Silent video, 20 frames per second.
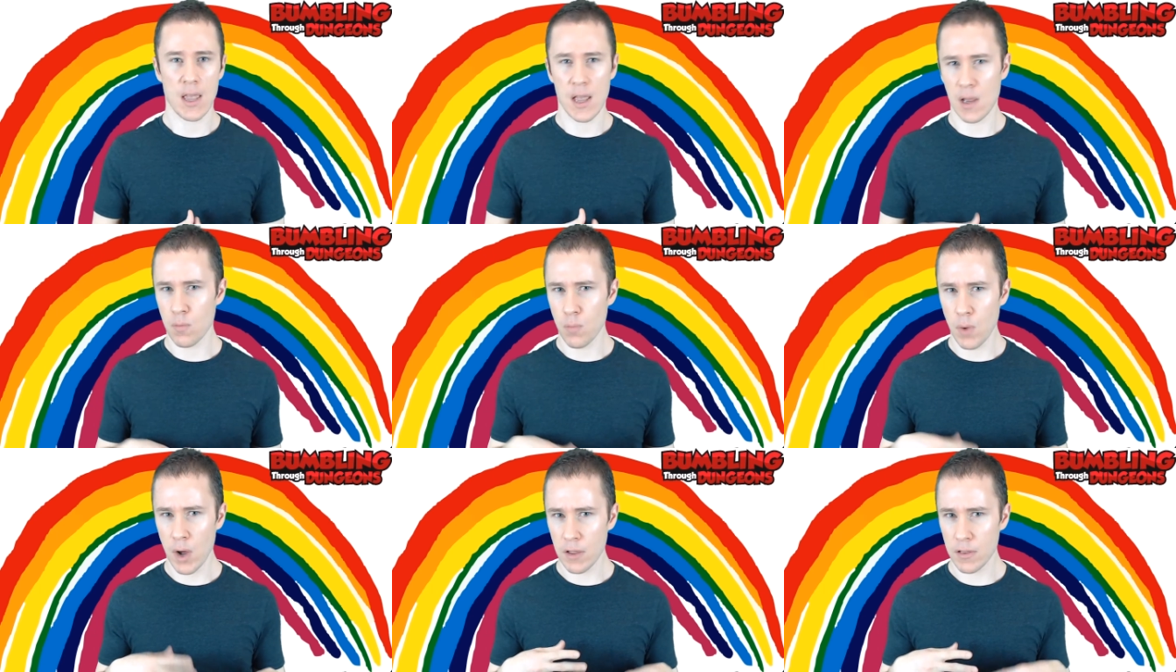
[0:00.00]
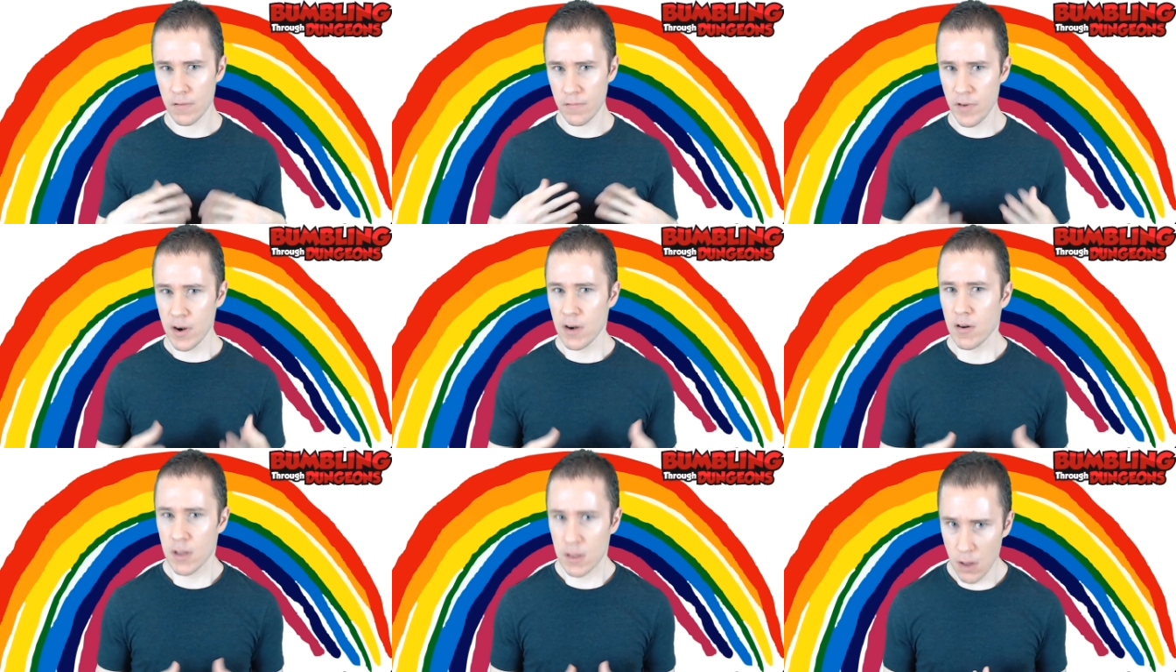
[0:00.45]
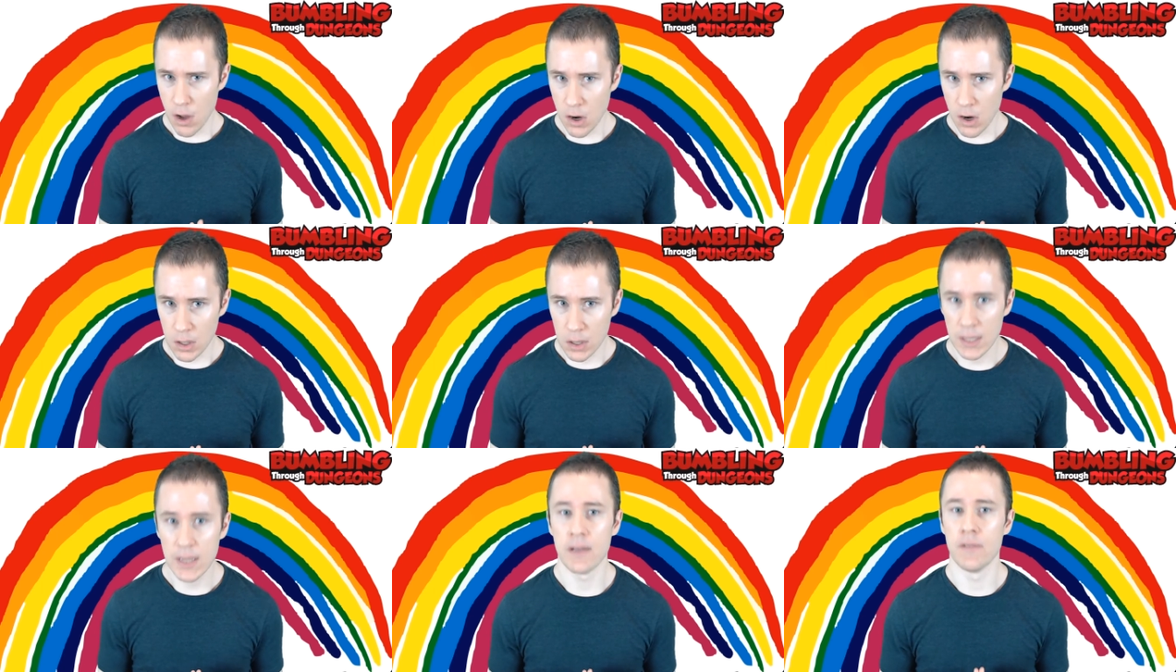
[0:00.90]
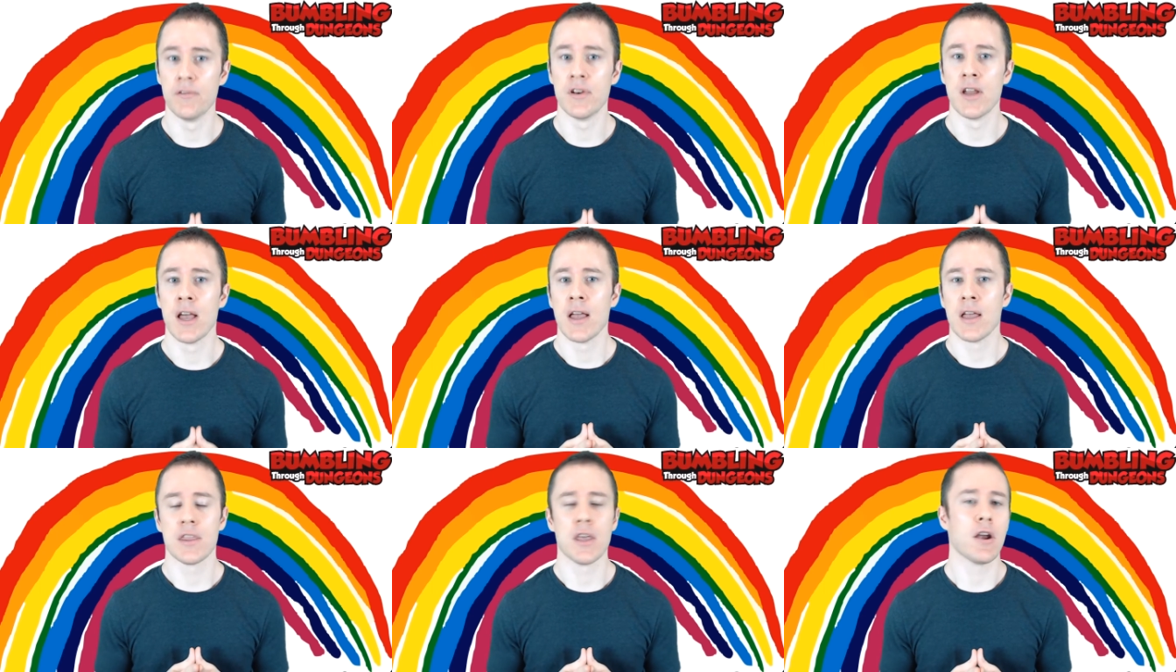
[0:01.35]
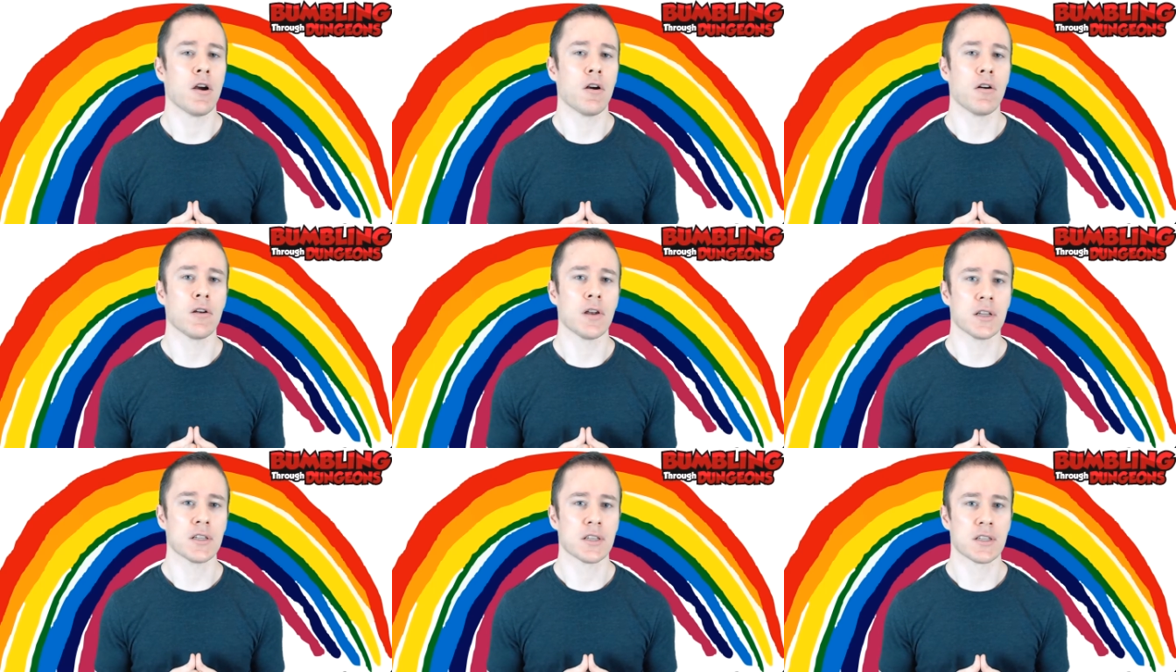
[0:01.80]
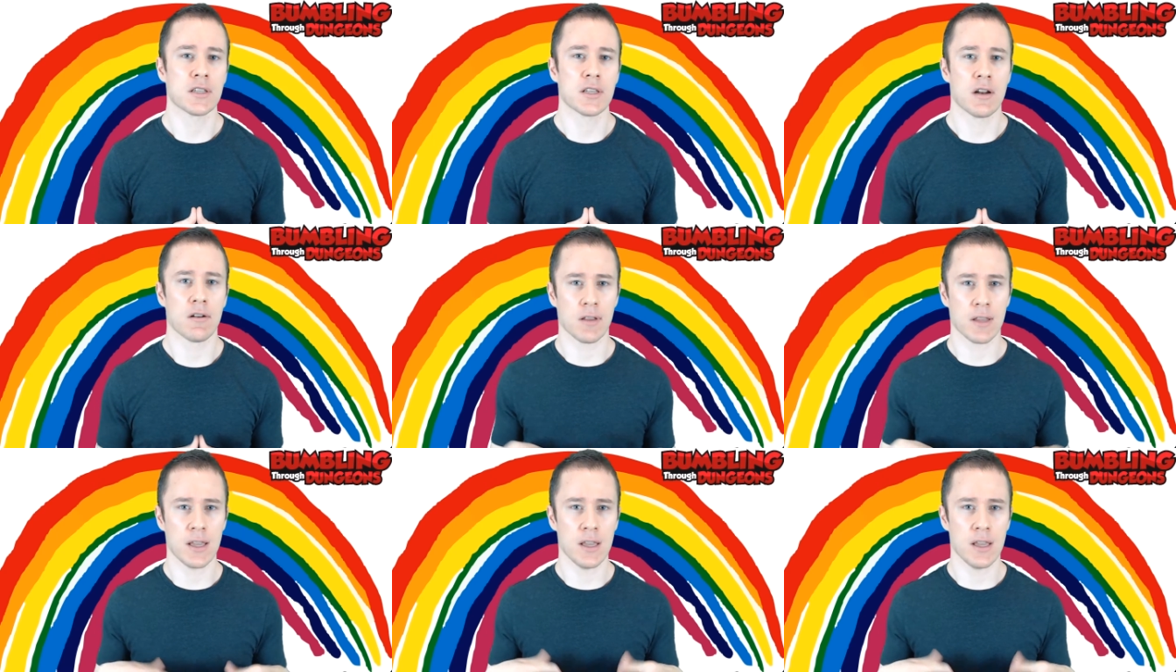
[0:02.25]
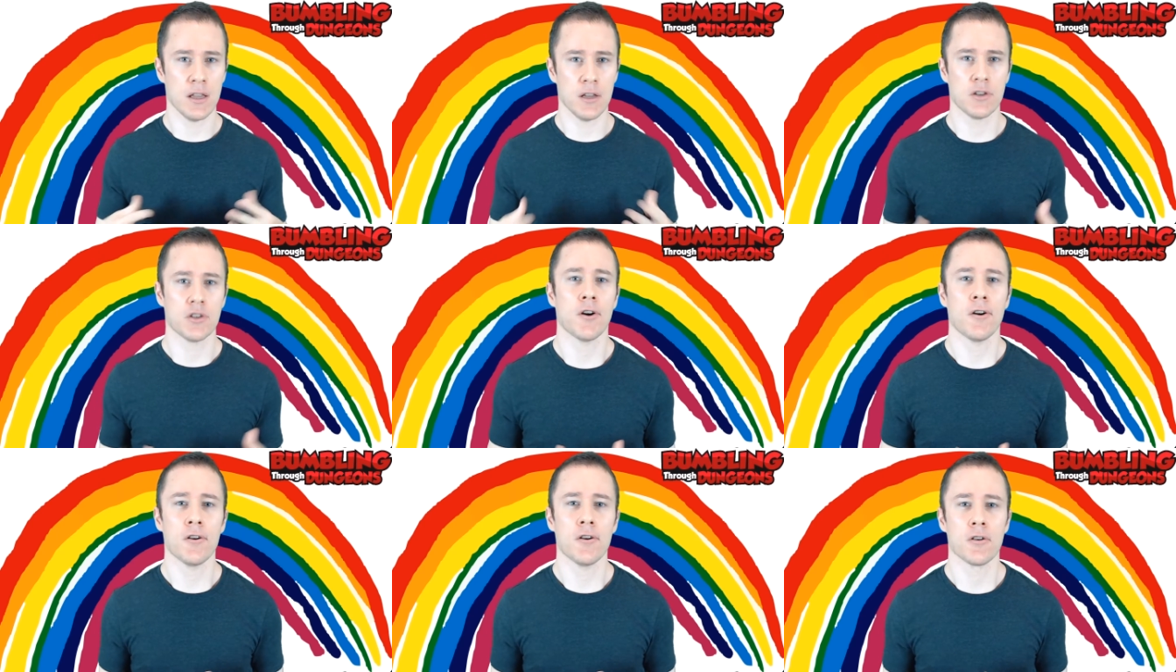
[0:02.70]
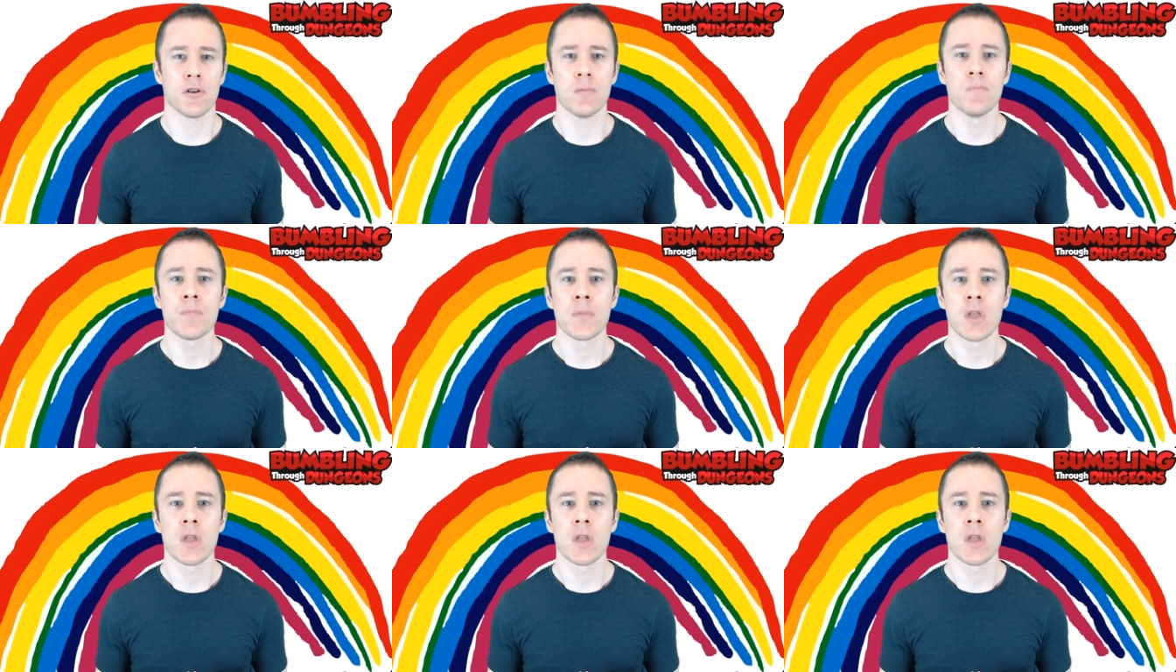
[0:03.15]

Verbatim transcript: And while they're very long lived, they aren't necessarily eternal.